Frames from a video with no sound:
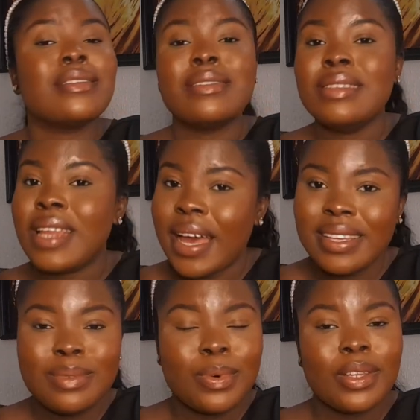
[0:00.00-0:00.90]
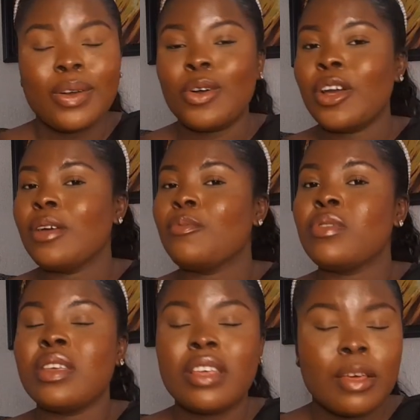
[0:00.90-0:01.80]
Nice body oil,
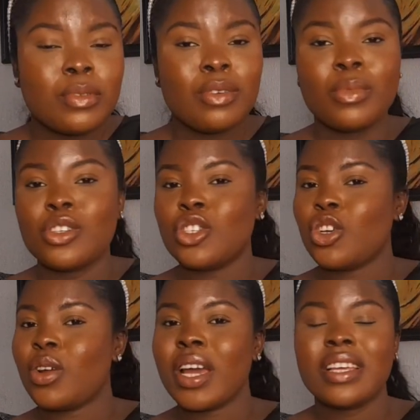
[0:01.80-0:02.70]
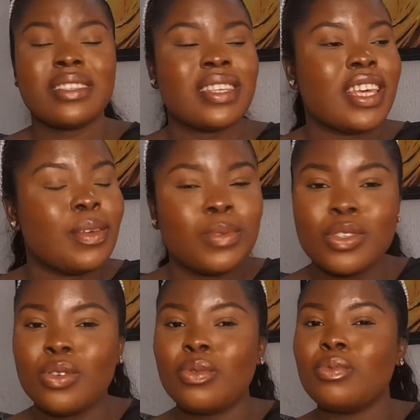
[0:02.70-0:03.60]
keeps you moisturized,
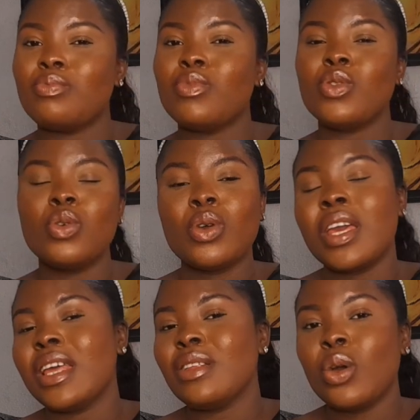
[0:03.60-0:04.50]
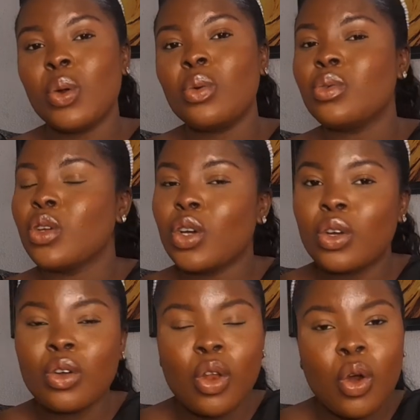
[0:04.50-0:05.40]
keeps you looking good,
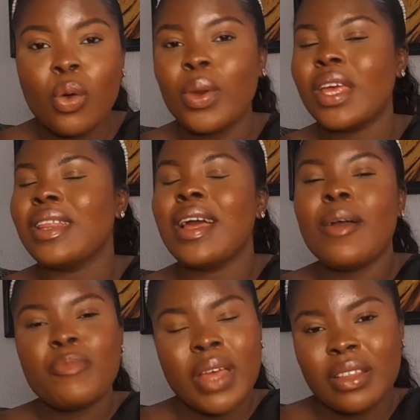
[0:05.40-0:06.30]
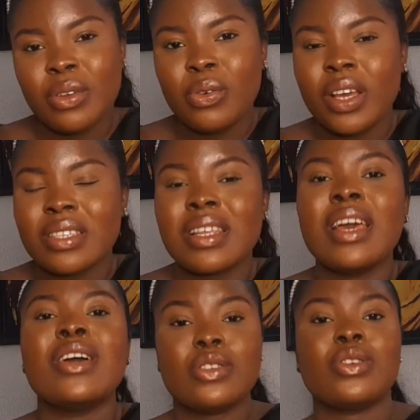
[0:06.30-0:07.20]
glowing, and the rest.
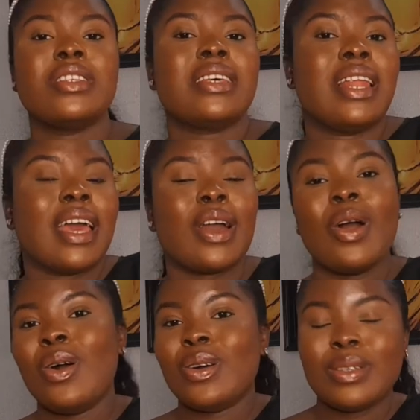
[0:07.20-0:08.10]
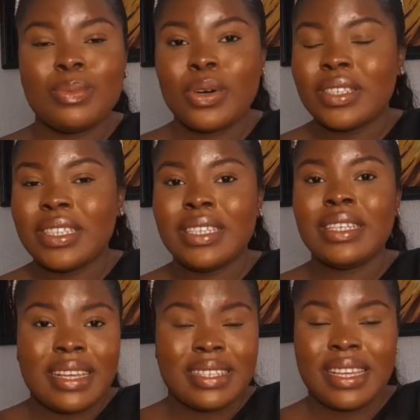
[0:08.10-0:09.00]
So these are like all the body
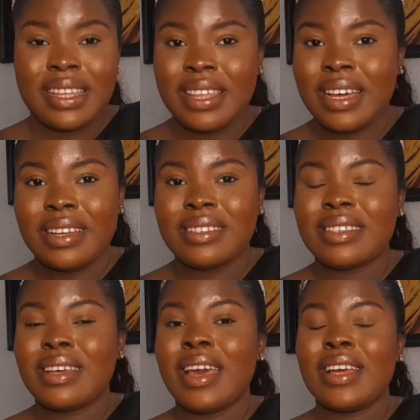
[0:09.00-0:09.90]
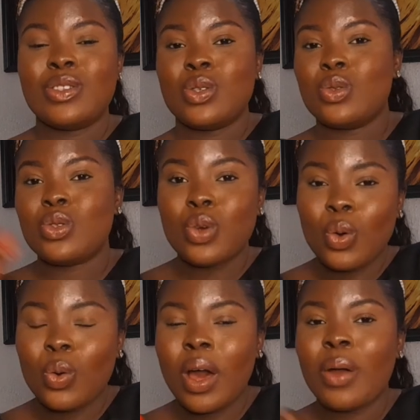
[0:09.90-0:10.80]
essentials, head to
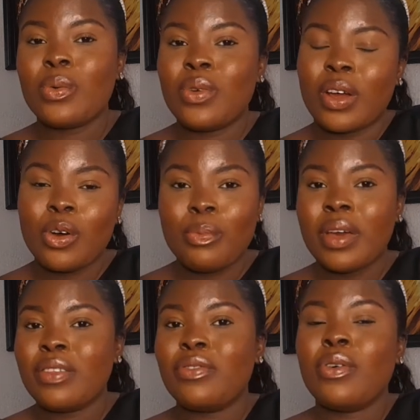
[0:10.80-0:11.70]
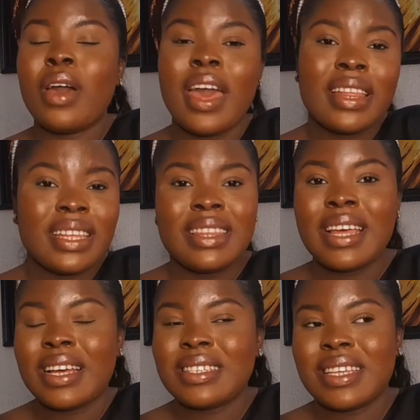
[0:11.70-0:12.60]
toe, I would recommend for any
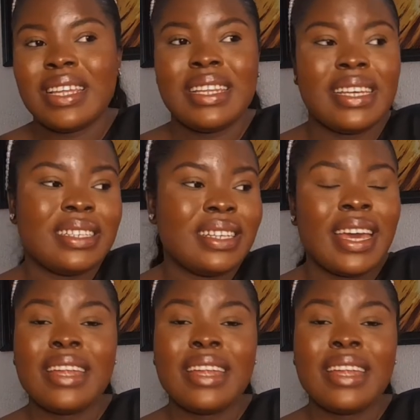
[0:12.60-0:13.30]
dark skin lady.